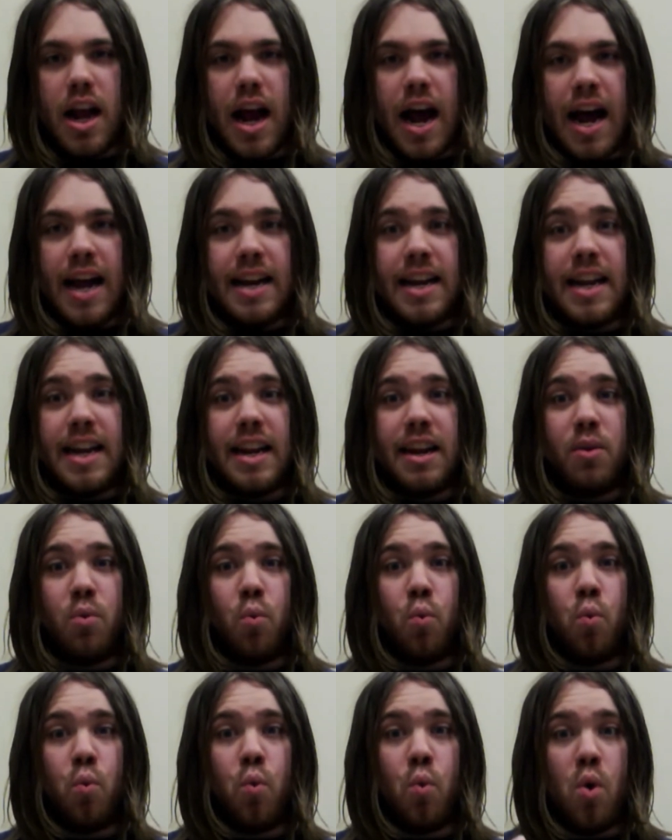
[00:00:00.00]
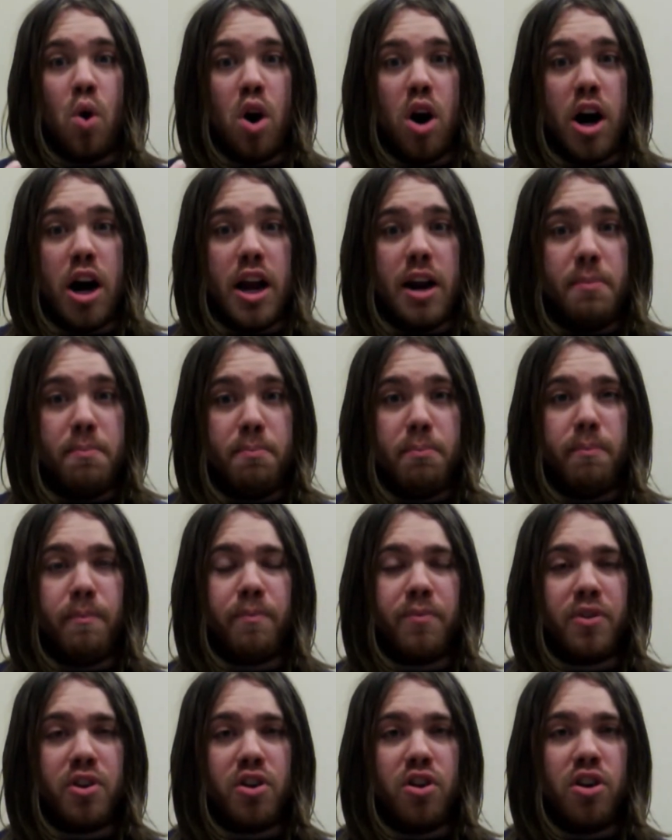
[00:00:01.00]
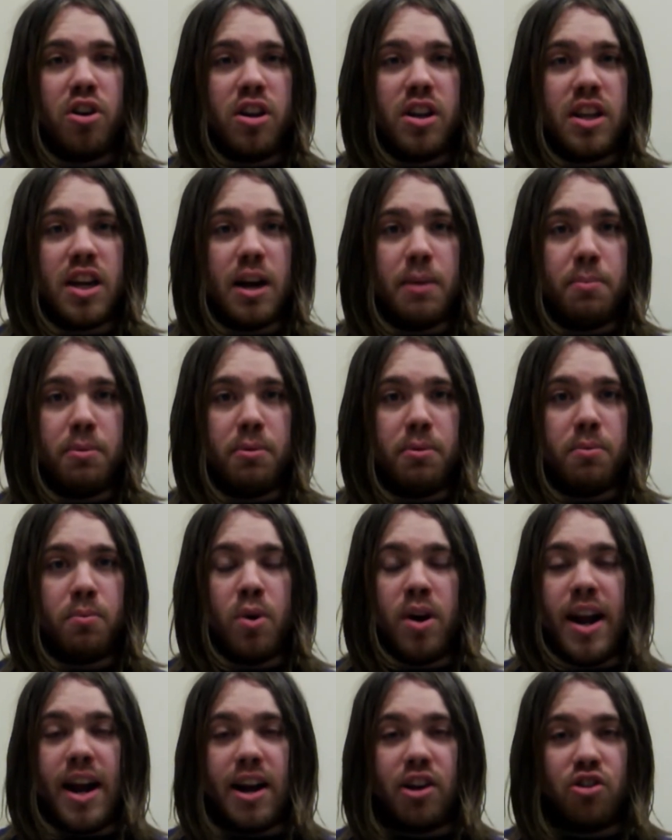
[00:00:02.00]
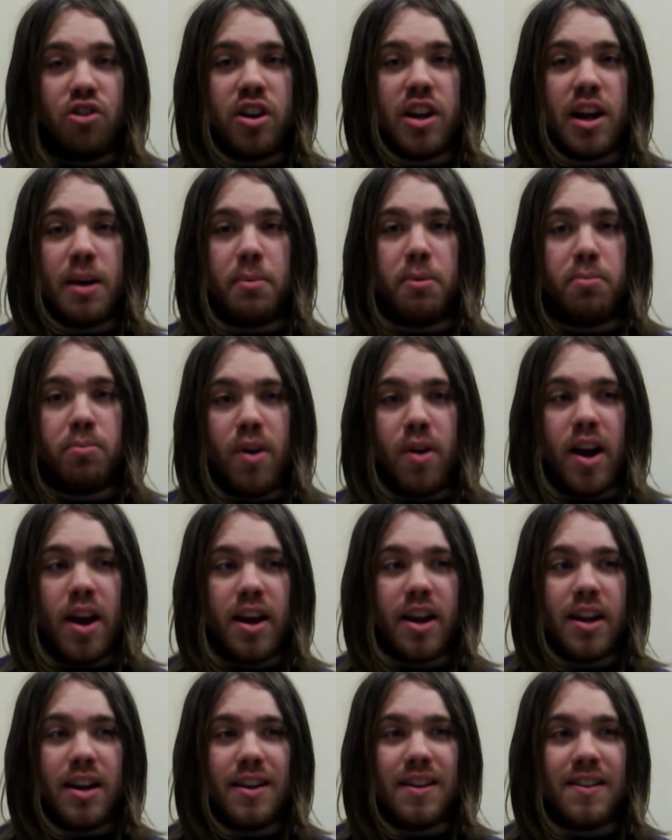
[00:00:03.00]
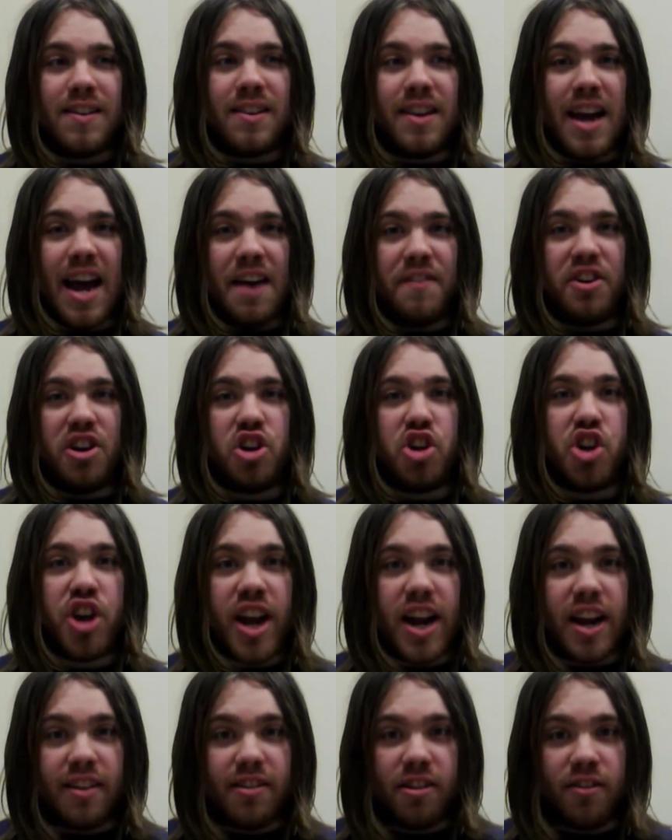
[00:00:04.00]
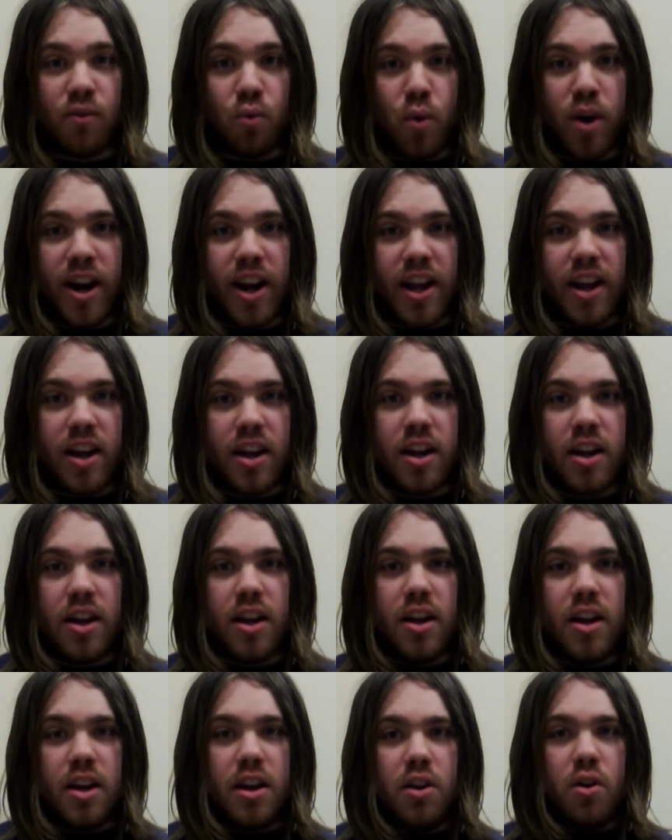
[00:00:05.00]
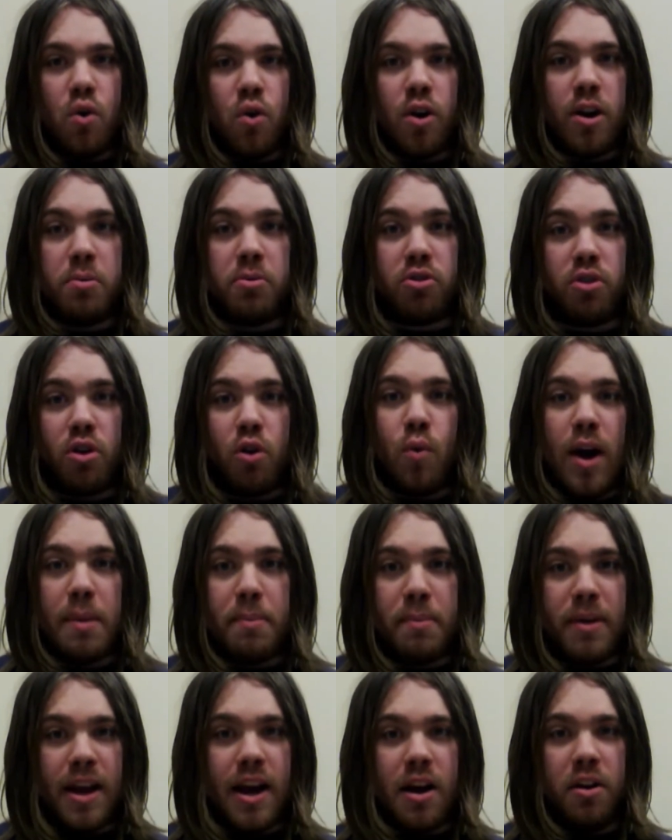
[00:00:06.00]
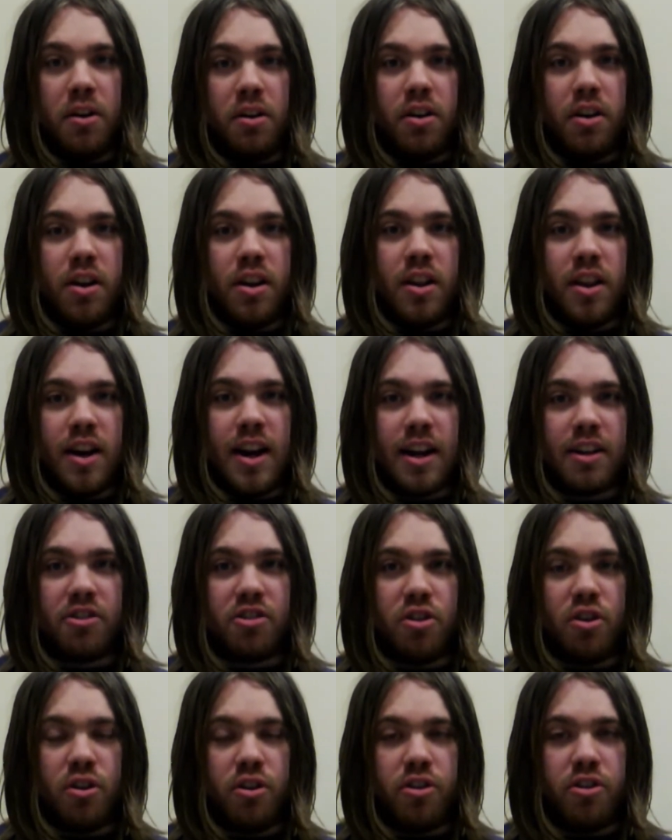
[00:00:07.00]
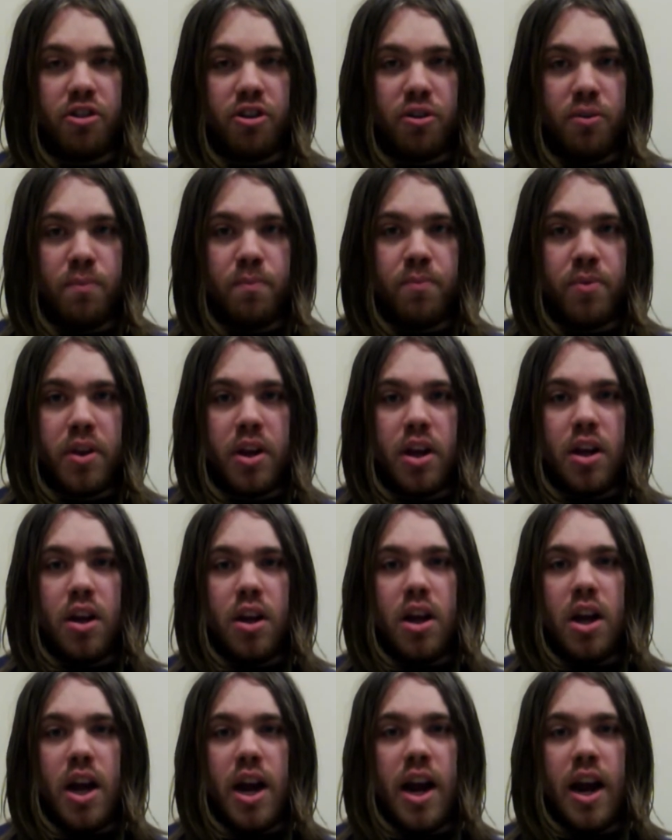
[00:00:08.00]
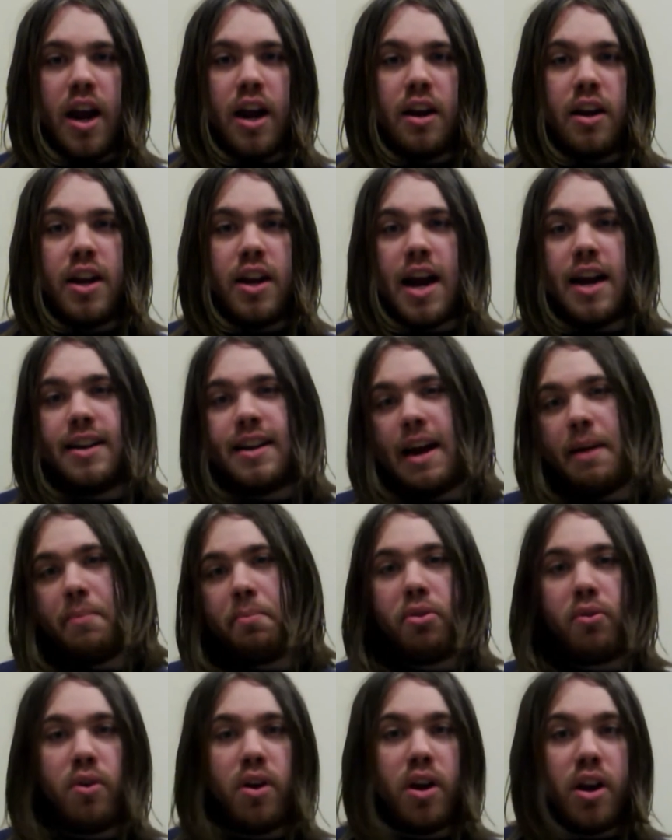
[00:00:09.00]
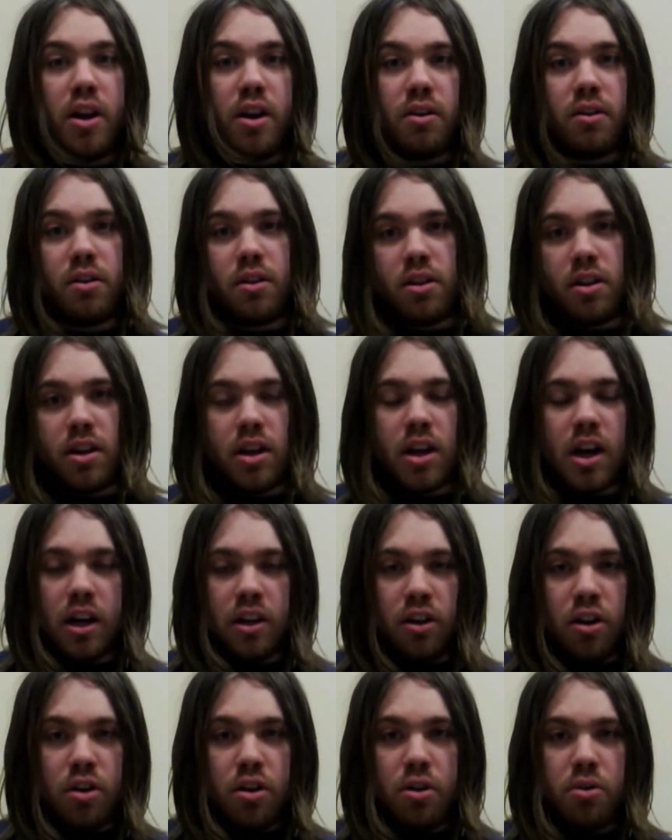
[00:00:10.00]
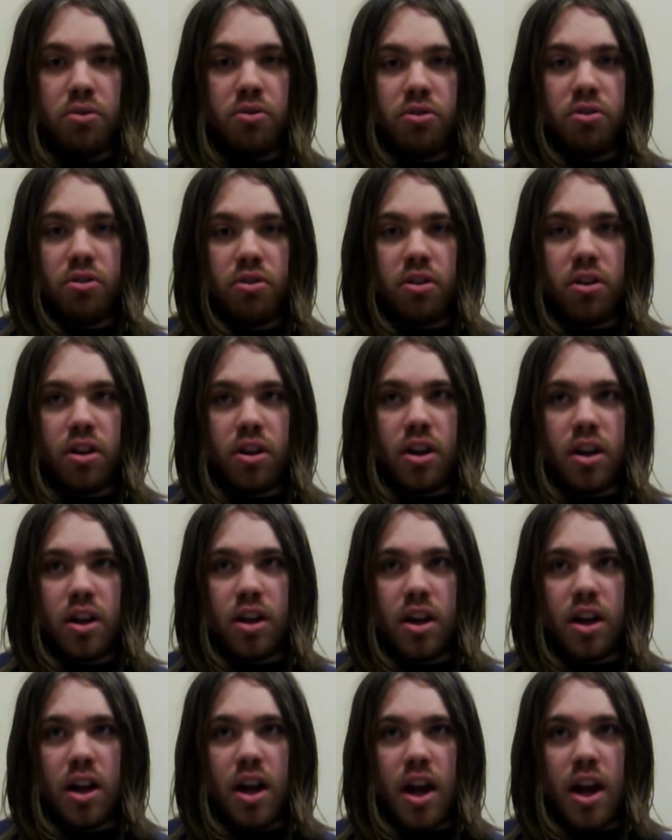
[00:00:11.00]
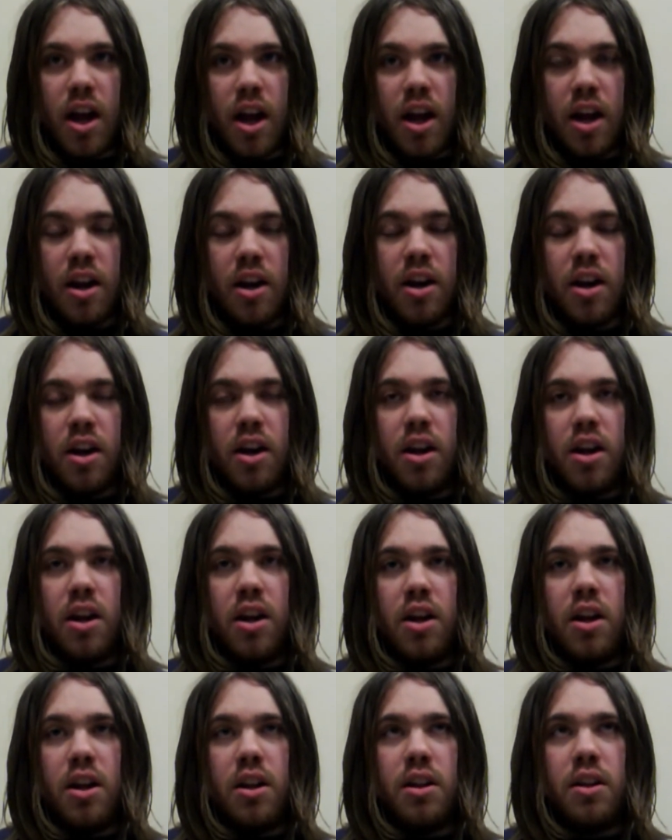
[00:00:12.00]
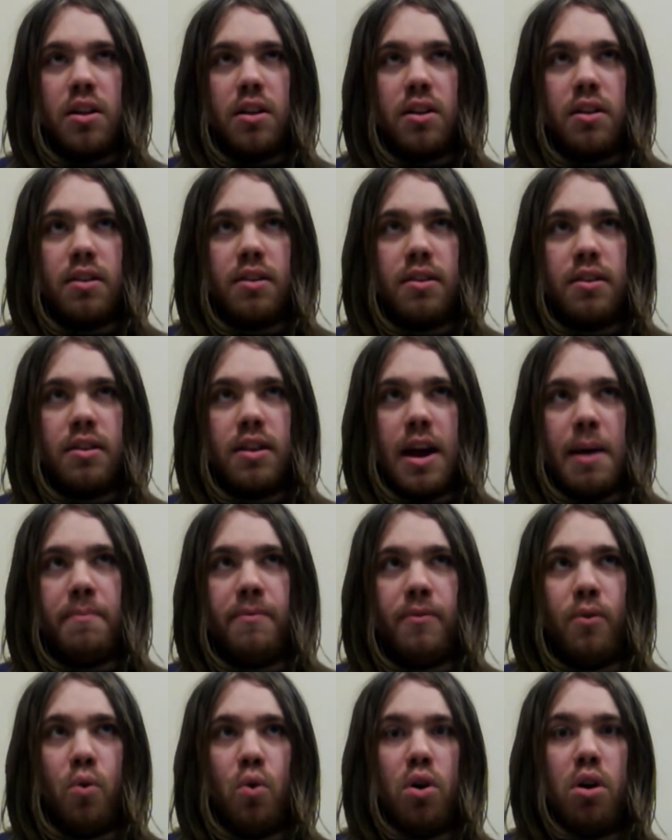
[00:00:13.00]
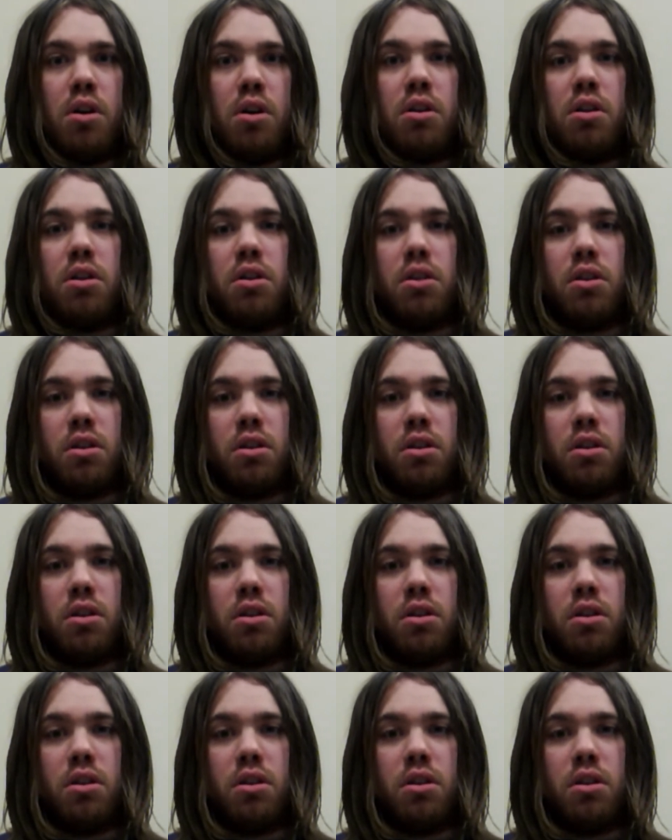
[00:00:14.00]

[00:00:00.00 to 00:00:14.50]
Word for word: I needed one good double, one extra double break to have a chance of winning, or he was going to wipe me out in the next turn or two. And yeah, I tapped three, got logo scan, tap 4,